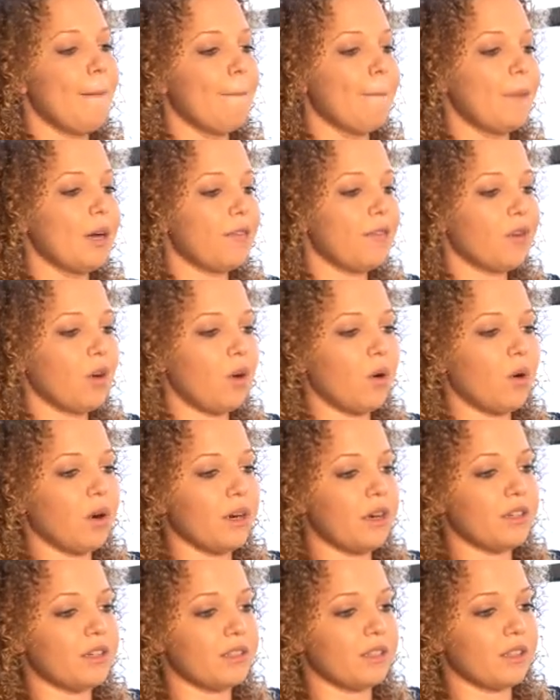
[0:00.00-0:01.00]
But of
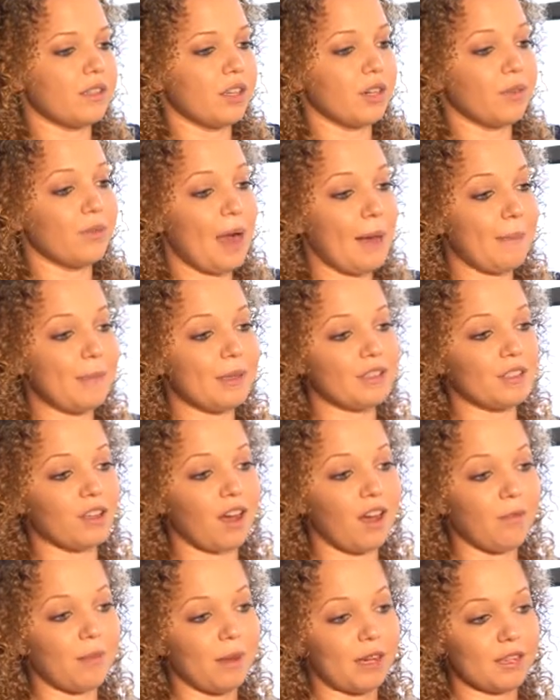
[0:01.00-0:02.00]
course, they're Rapid
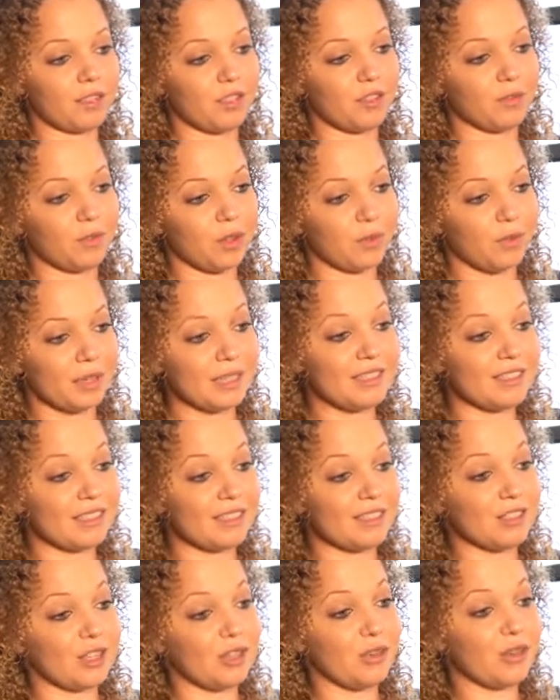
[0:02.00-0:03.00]
softboxes for a
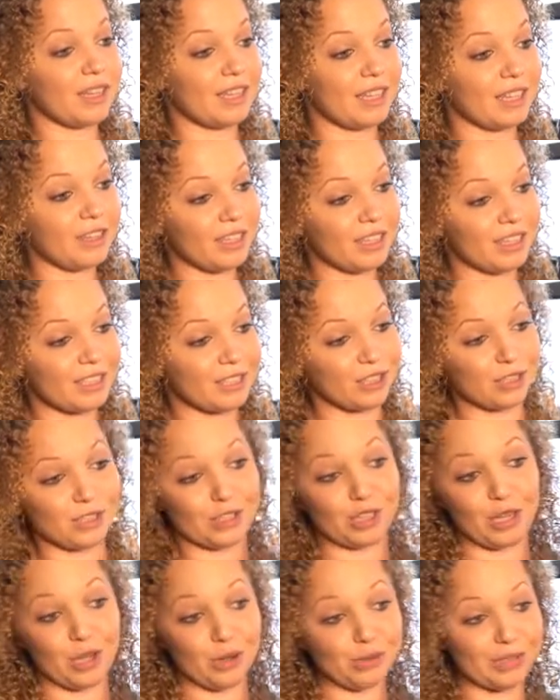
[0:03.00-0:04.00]
reason, so you can literally
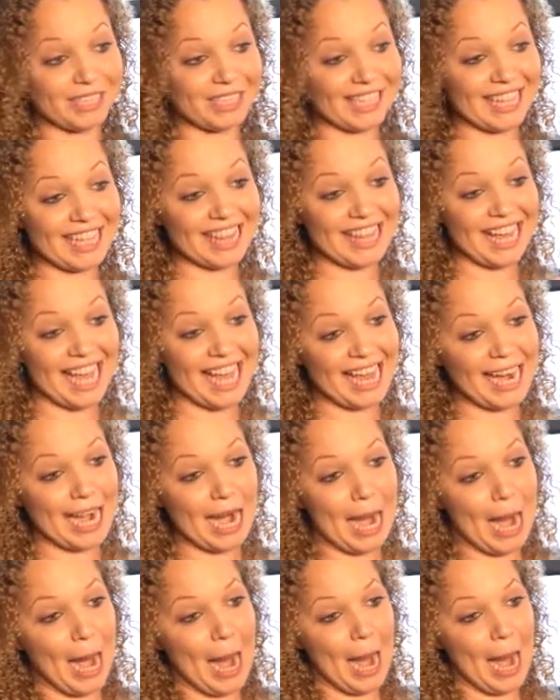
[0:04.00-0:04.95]
just close it like that